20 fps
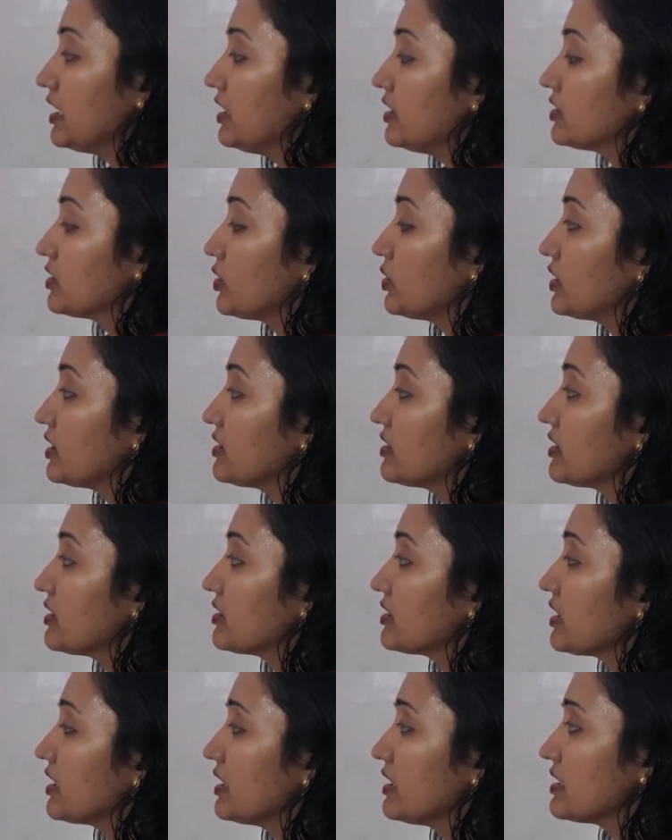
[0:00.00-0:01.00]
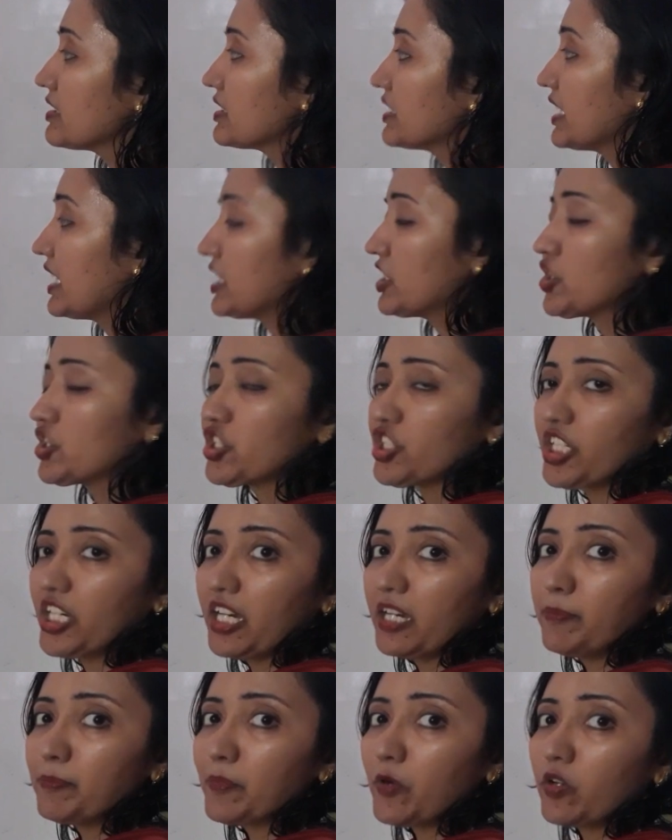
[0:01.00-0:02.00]
So this is a Z
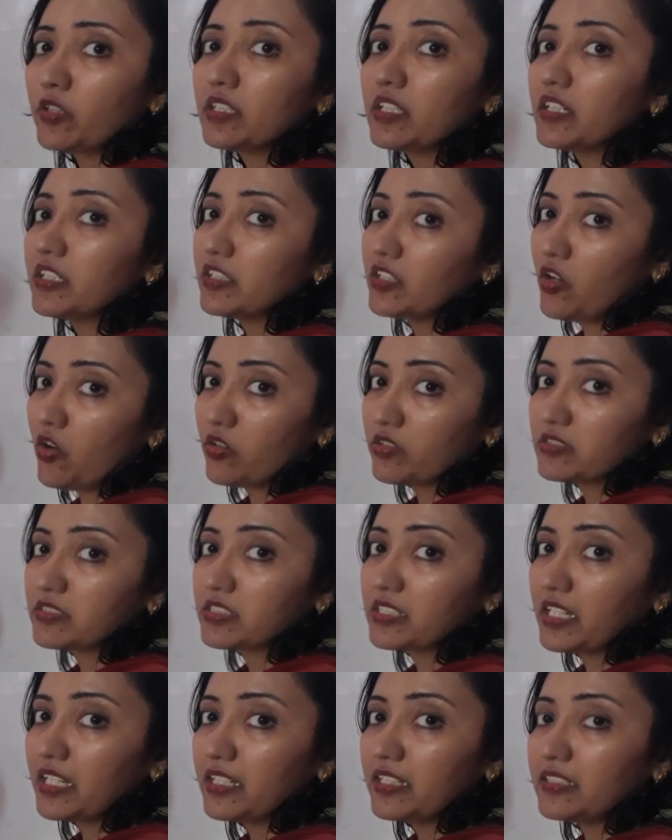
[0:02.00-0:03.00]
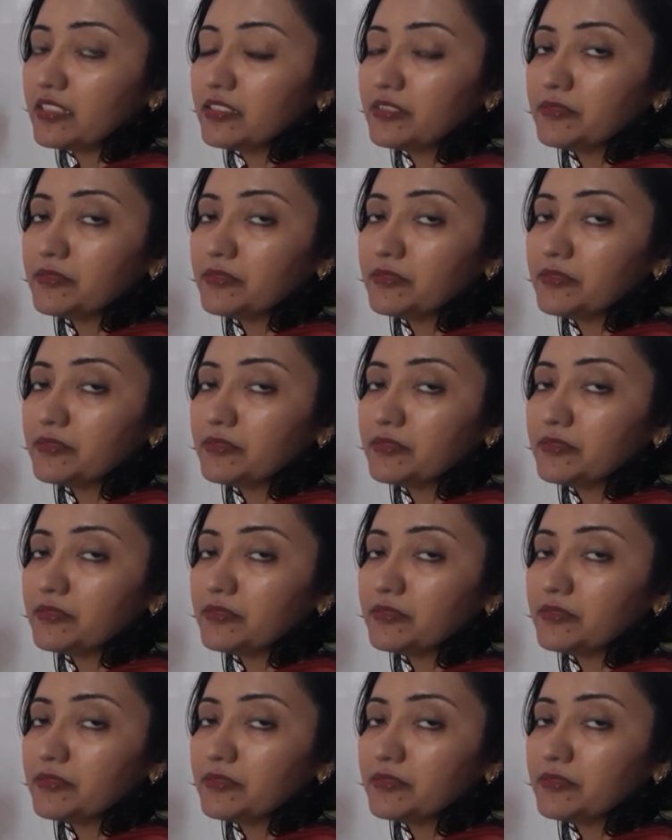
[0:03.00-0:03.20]
shape on the redox scale.